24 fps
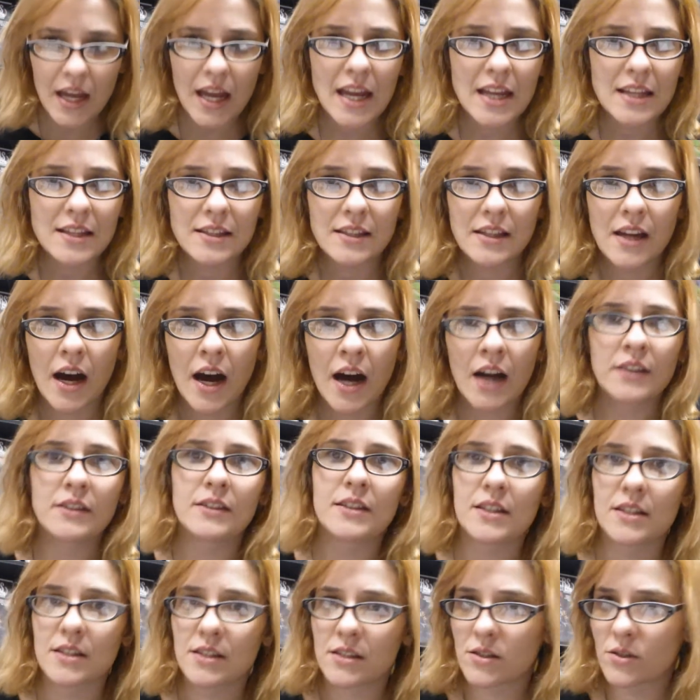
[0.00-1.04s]
it's got
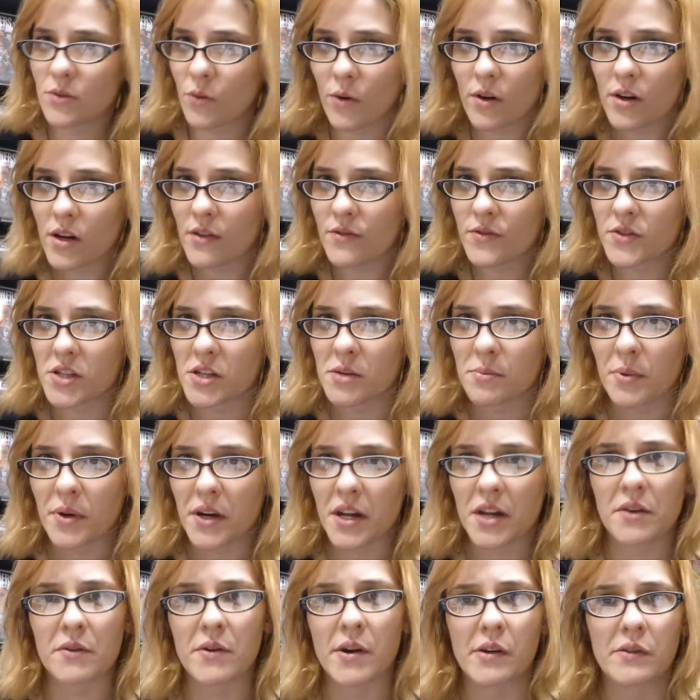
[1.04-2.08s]
this sort of
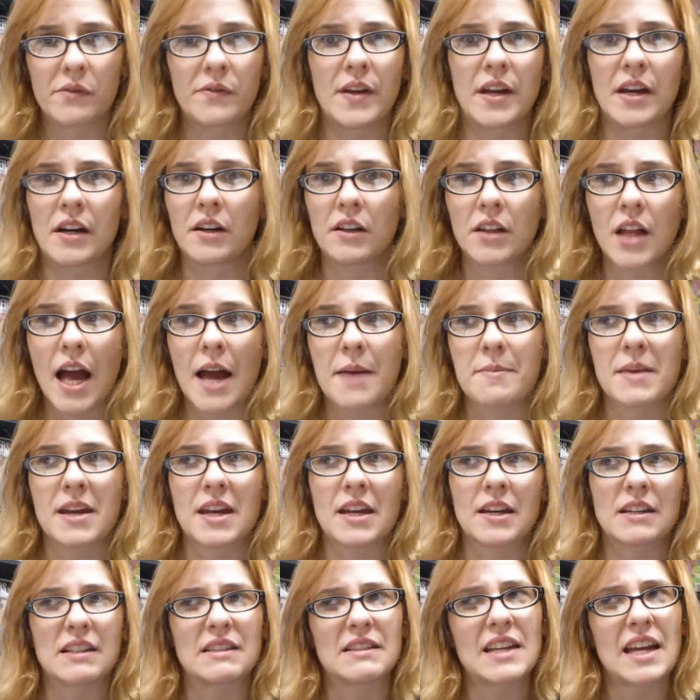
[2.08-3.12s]
superhero feel. I
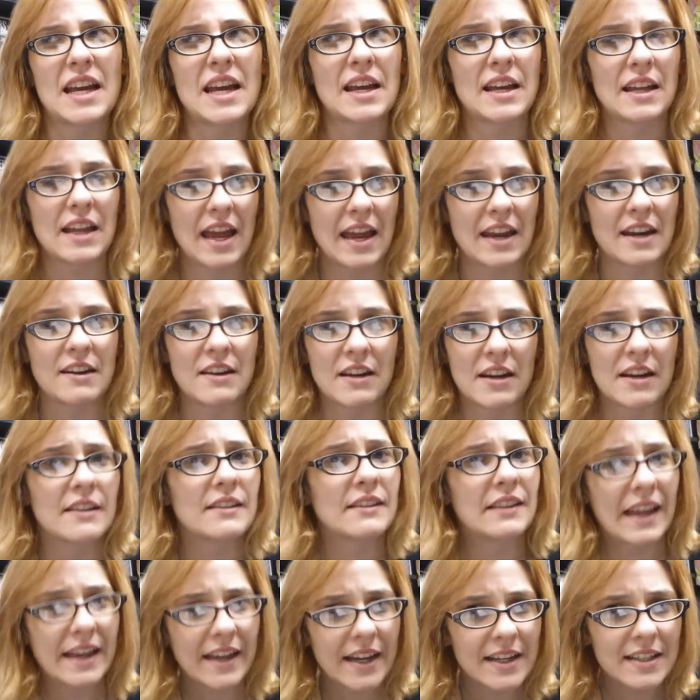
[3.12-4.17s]
mean, and
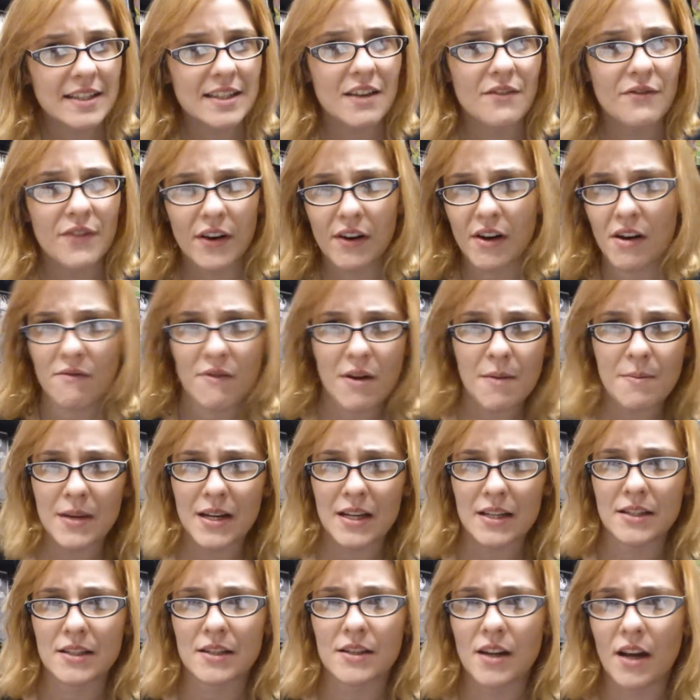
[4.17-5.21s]
like I said, very
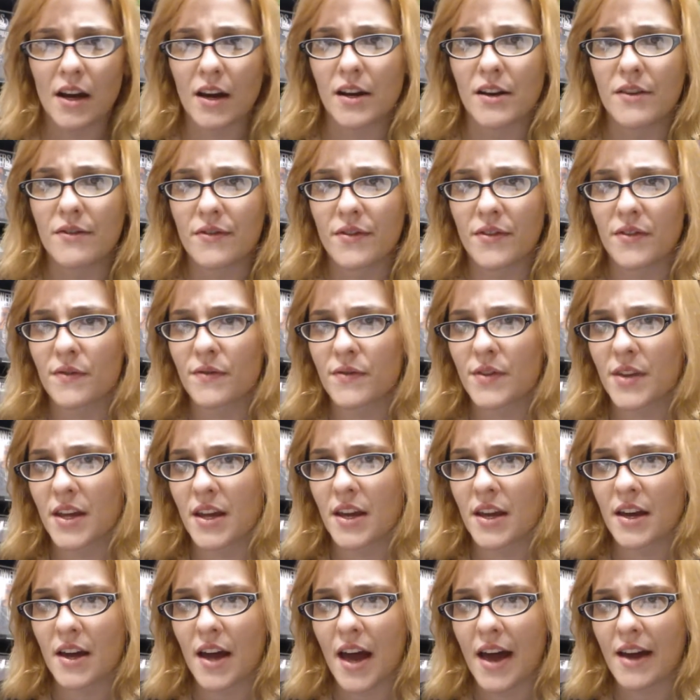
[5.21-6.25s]
reminiscent of
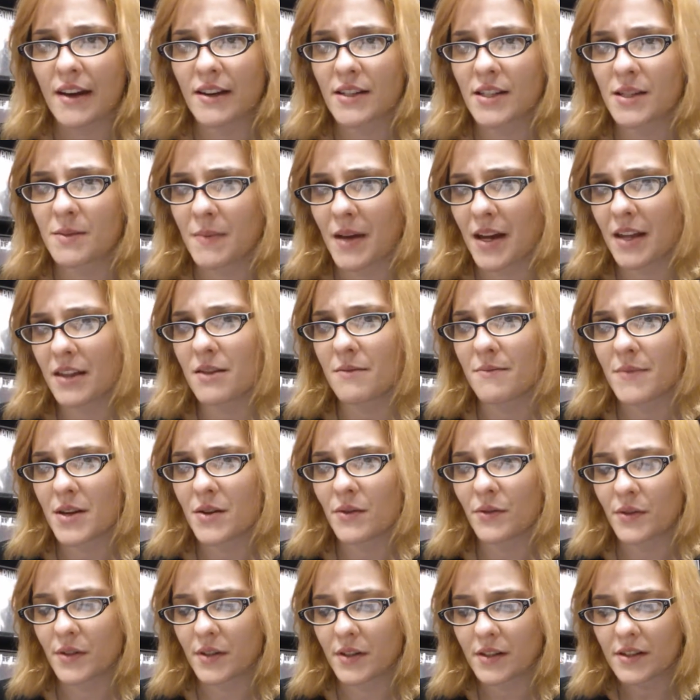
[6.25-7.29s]
the X-Men, the
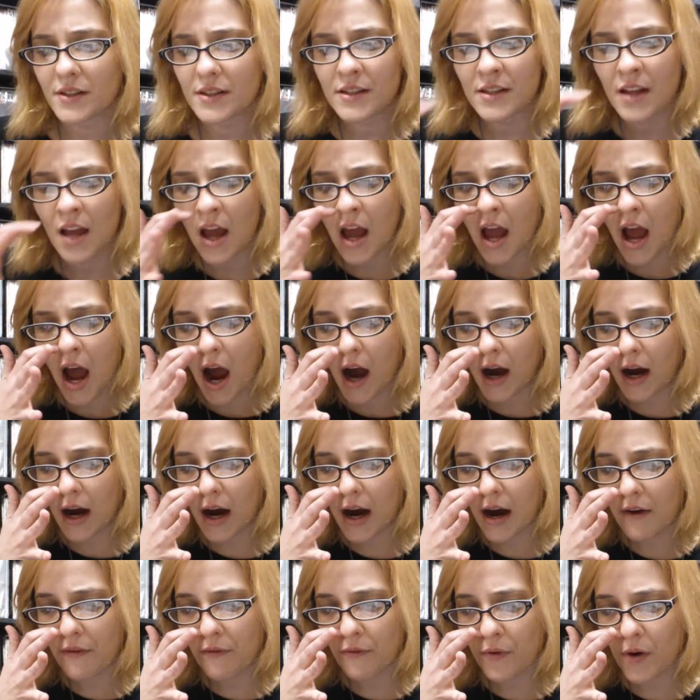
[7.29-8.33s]
mutants,
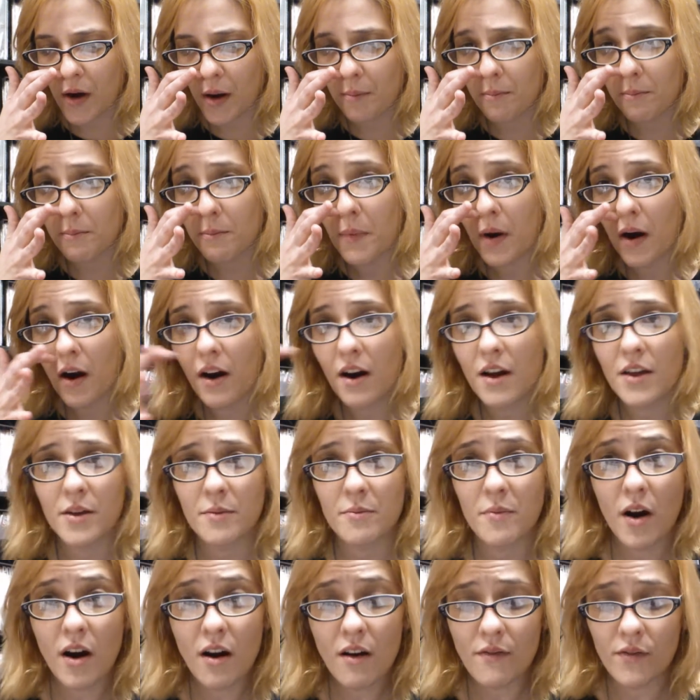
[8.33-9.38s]
from the
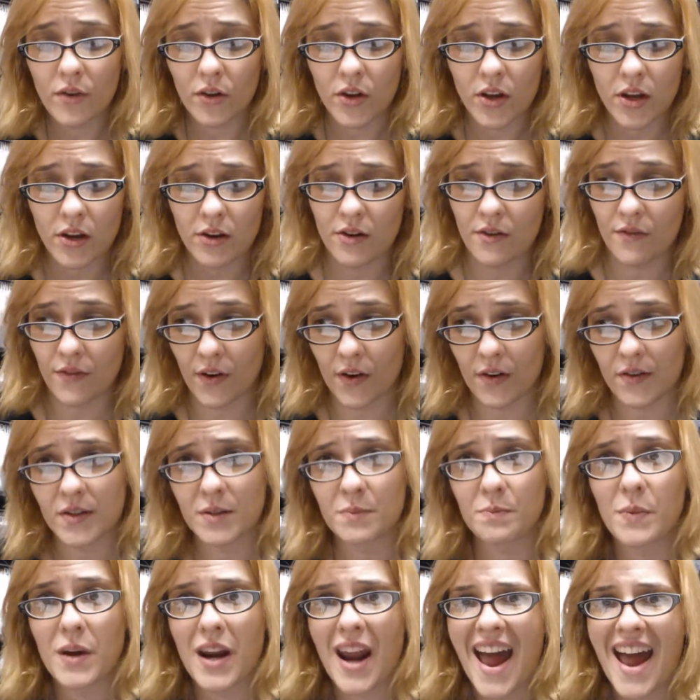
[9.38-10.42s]
Marvel universe,
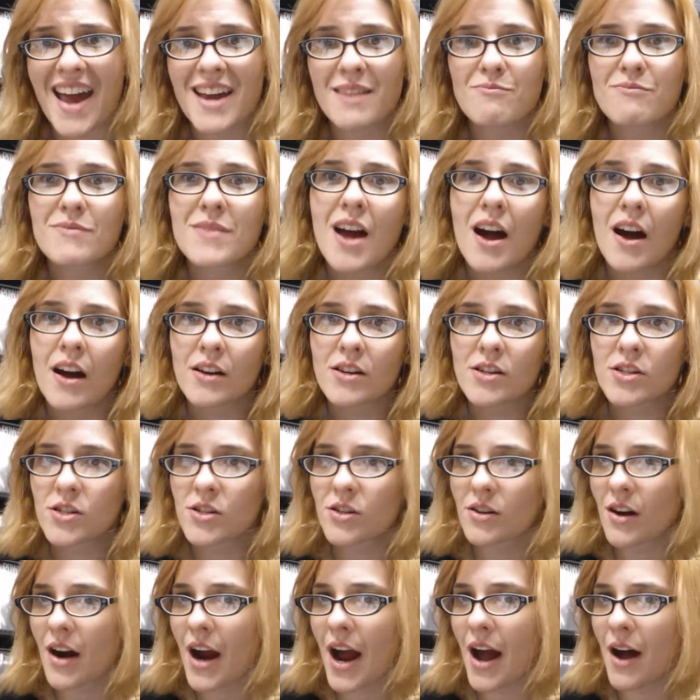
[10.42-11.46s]
but I'm not
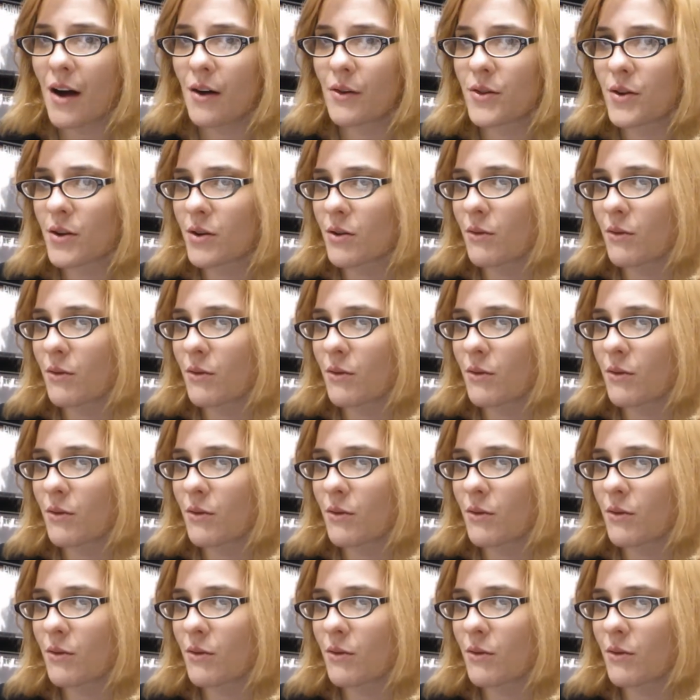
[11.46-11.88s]
sure how they're